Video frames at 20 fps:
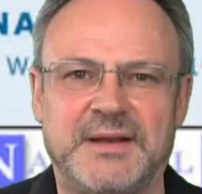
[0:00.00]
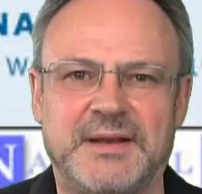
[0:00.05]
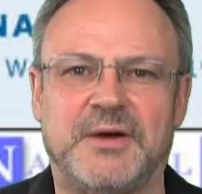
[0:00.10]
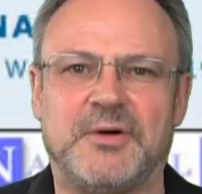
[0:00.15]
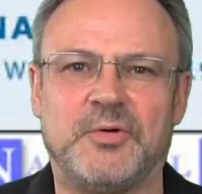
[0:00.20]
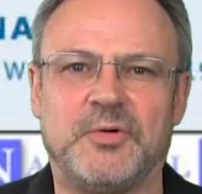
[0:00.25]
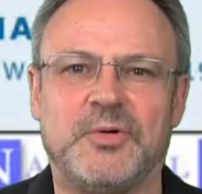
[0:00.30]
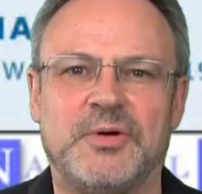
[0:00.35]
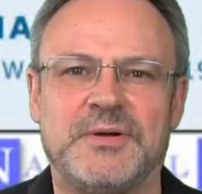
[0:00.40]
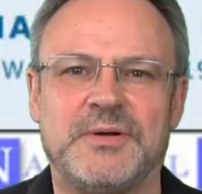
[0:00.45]

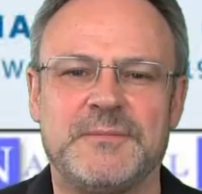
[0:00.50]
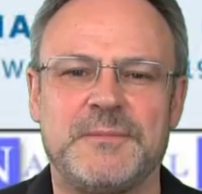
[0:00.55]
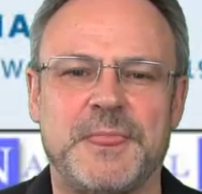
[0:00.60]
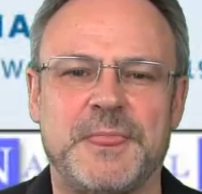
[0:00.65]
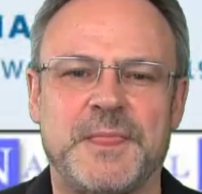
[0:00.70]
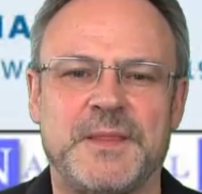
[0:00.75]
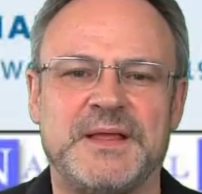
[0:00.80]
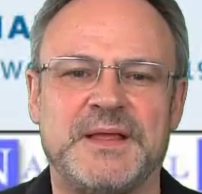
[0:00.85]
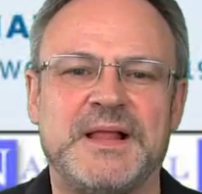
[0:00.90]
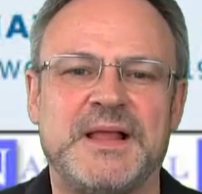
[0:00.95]
Hello!
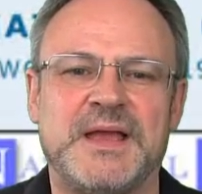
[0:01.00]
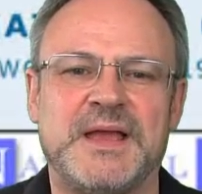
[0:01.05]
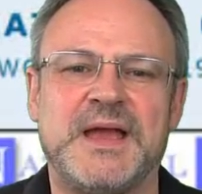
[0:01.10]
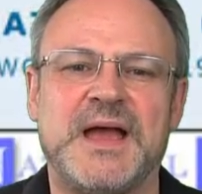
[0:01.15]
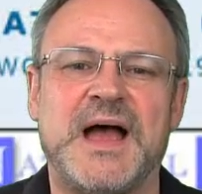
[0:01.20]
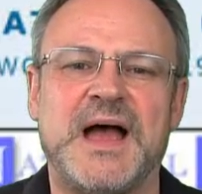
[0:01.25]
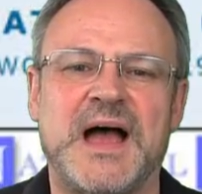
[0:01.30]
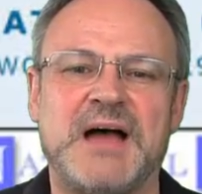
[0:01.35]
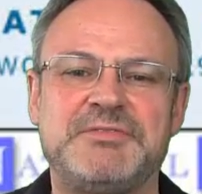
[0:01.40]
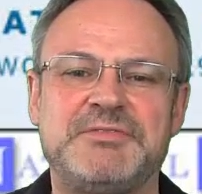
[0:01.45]

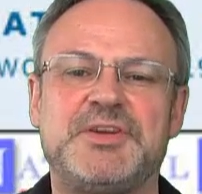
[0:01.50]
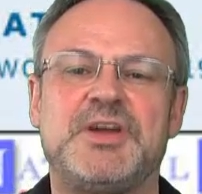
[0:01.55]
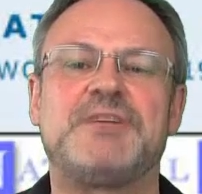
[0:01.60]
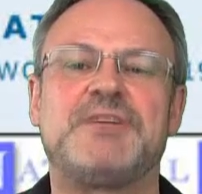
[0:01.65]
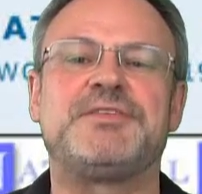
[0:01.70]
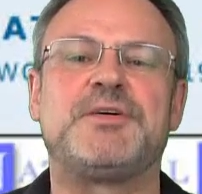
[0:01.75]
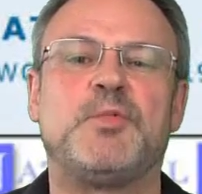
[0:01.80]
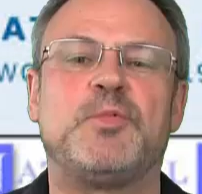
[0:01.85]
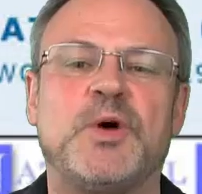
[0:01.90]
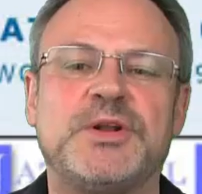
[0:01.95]
Have you
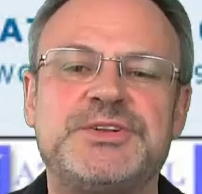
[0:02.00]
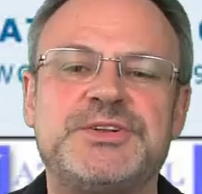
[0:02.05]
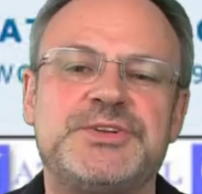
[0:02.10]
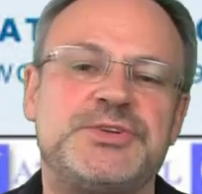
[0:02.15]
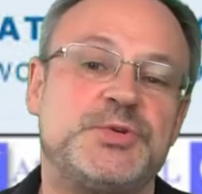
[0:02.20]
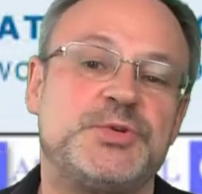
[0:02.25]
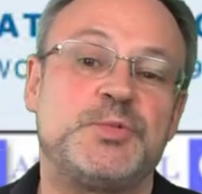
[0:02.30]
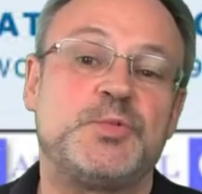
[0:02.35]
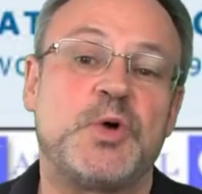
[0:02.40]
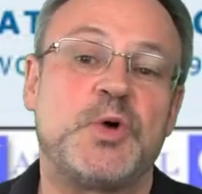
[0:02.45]
ever
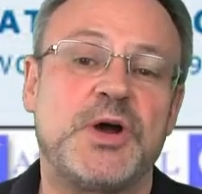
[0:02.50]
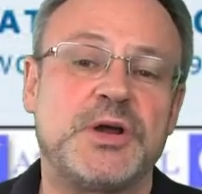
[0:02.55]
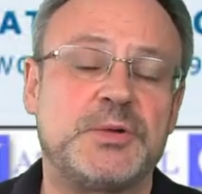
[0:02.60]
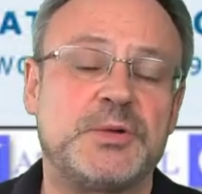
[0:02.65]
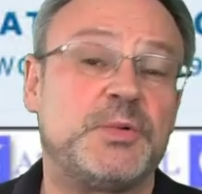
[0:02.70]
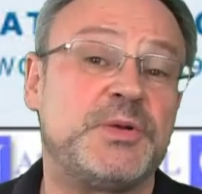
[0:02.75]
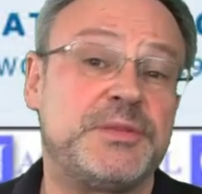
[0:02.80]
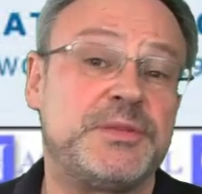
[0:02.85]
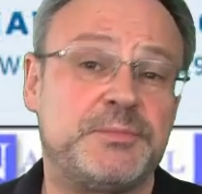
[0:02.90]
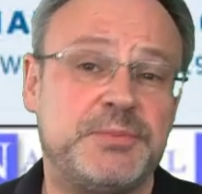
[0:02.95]
wanted to
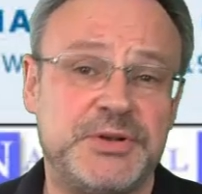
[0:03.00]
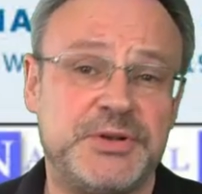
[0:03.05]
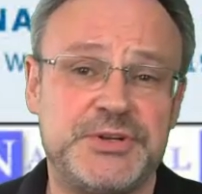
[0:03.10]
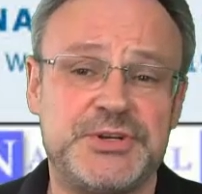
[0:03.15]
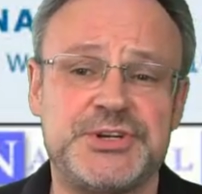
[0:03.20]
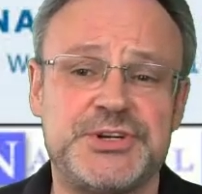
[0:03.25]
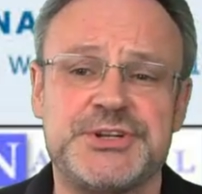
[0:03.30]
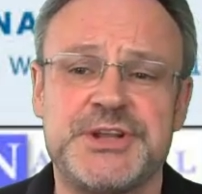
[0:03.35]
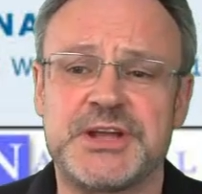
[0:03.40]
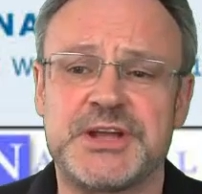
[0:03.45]
work with the
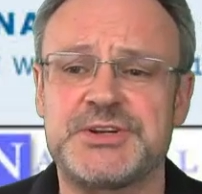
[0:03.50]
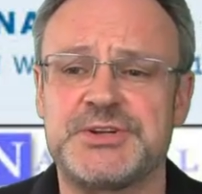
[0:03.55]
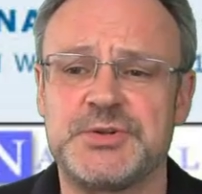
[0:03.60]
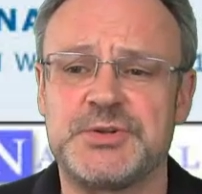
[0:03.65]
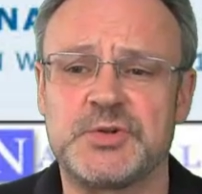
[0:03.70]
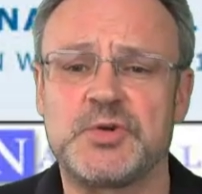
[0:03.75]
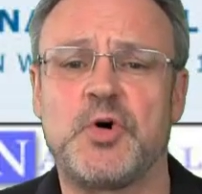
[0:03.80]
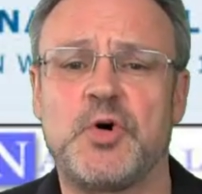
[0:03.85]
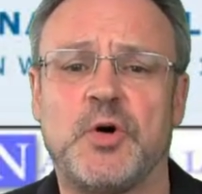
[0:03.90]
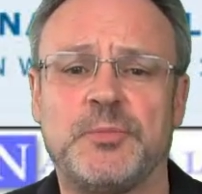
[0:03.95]
British
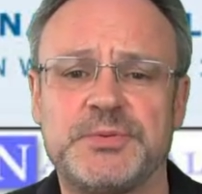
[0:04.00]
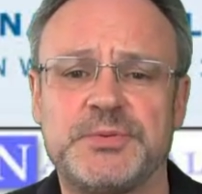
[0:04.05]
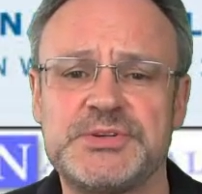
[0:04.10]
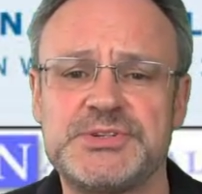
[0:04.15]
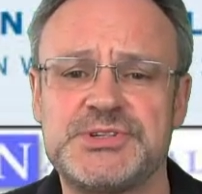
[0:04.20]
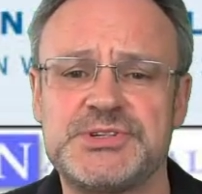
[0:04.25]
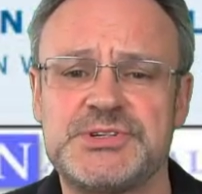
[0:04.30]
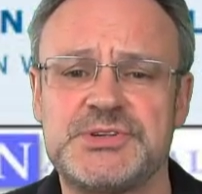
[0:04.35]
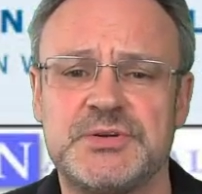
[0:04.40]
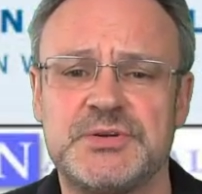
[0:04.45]
National
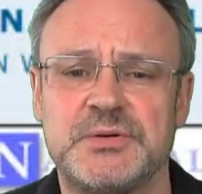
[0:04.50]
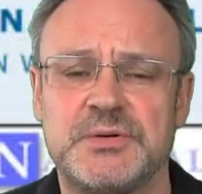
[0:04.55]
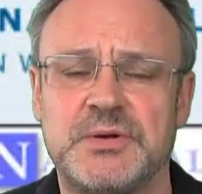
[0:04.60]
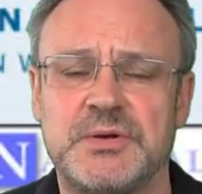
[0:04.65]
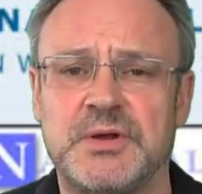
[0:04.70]
Corpus?